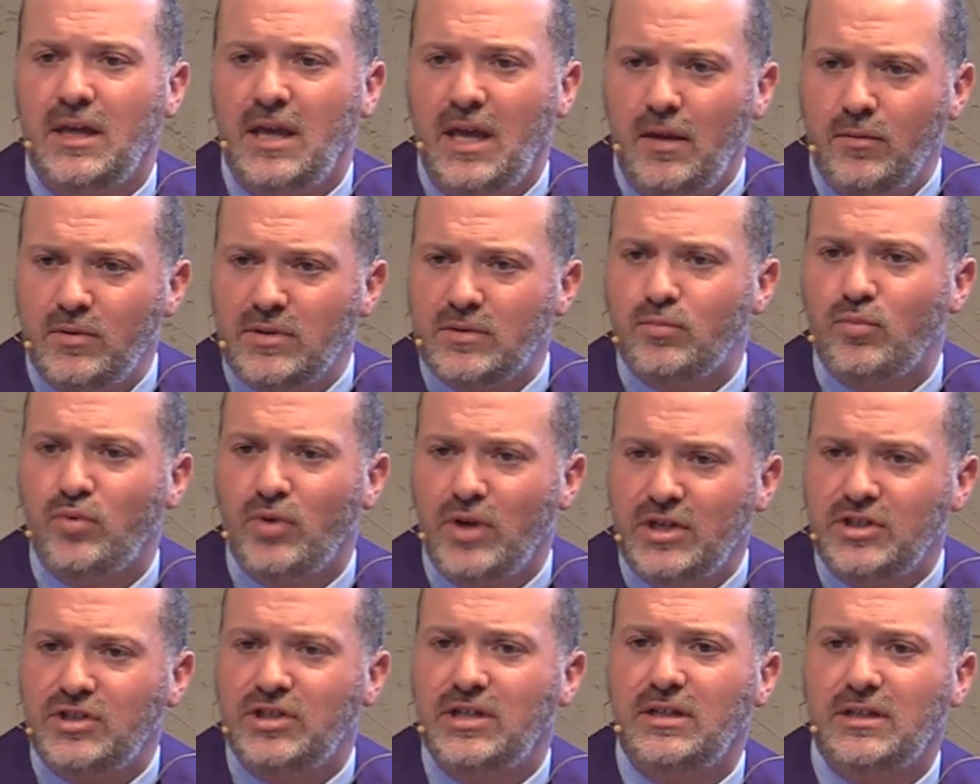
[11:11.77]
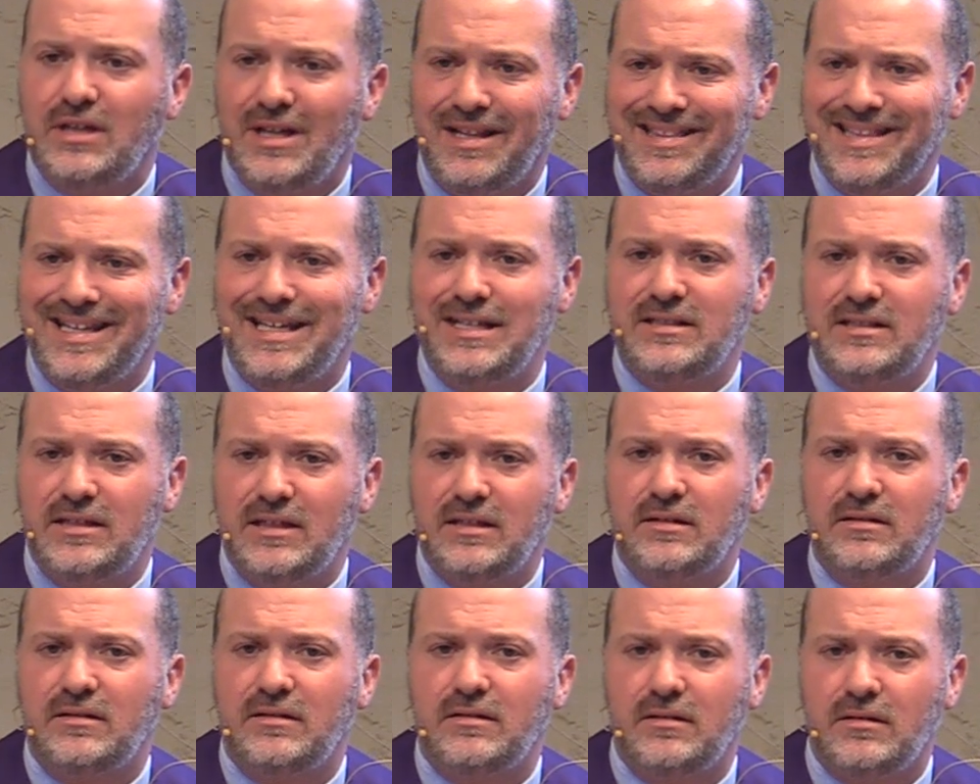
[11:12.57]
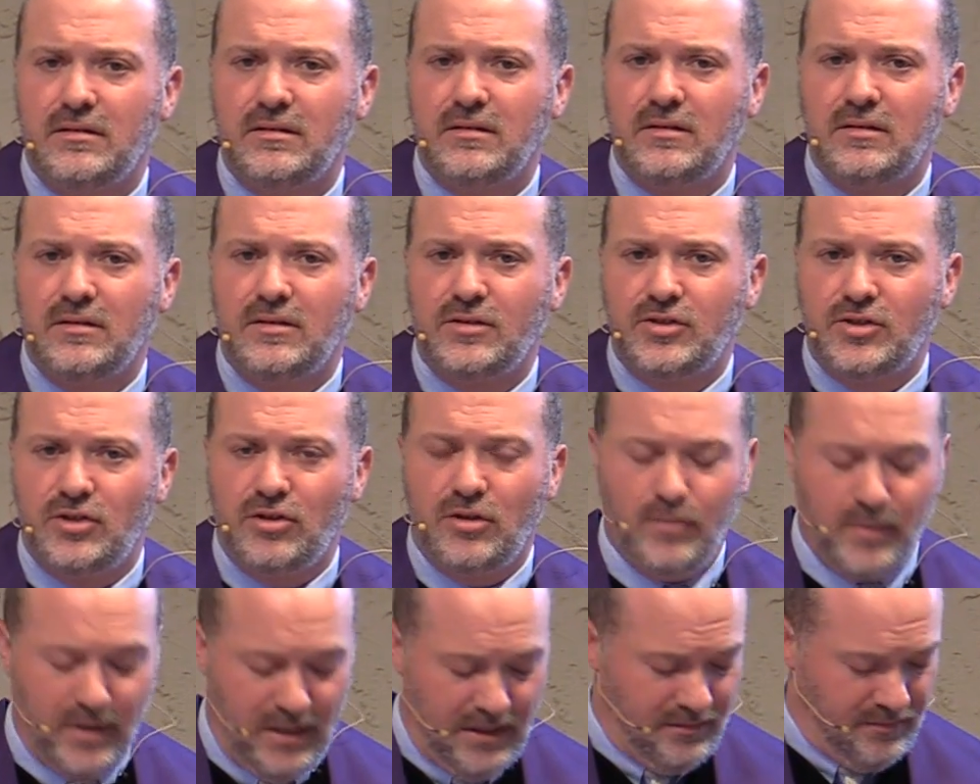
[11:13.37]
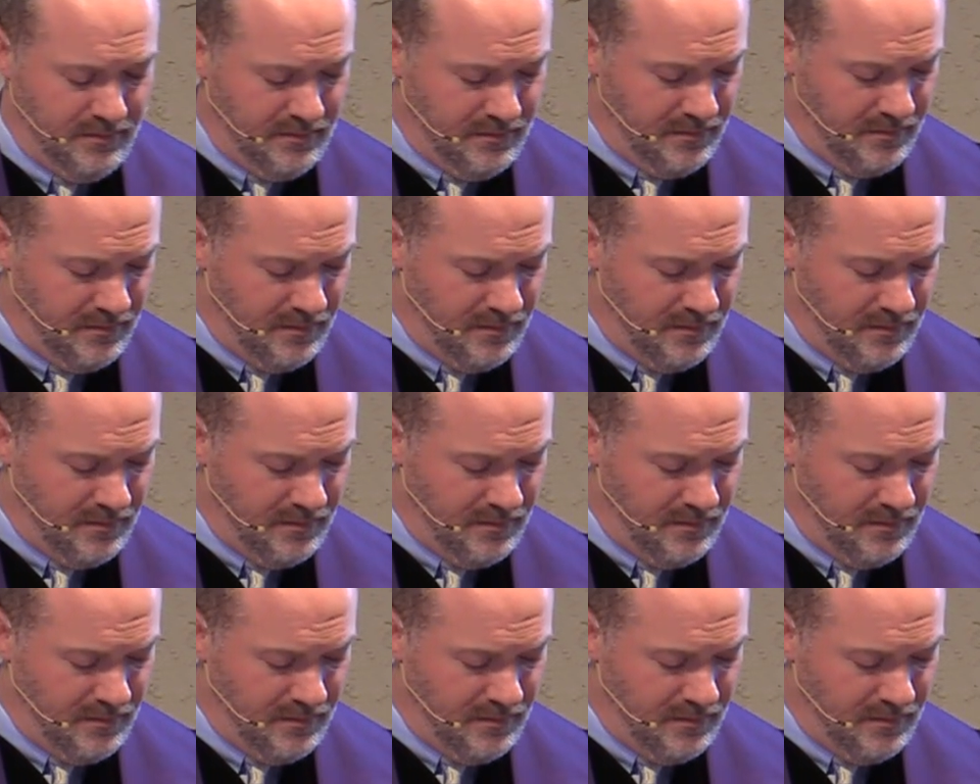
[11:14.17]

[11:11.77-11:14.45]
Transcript: he was preaching a Lenten sermon.